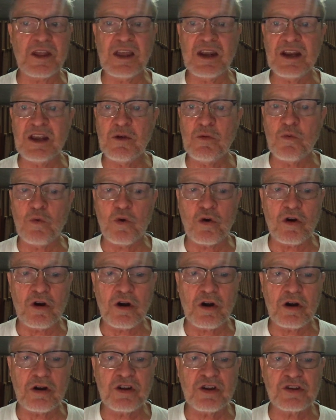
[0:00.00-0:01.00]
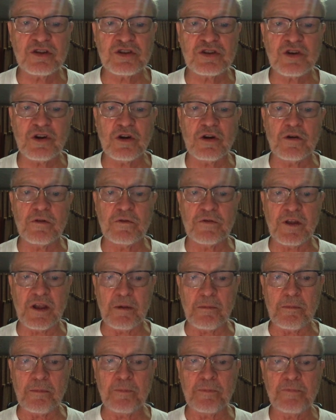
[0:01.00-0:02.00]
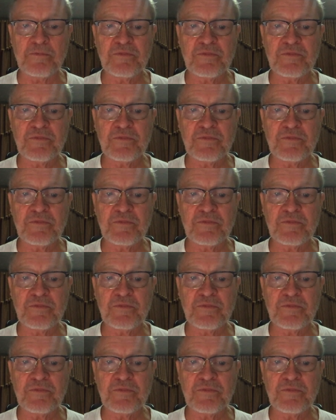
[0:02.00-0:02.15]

any war to serve him.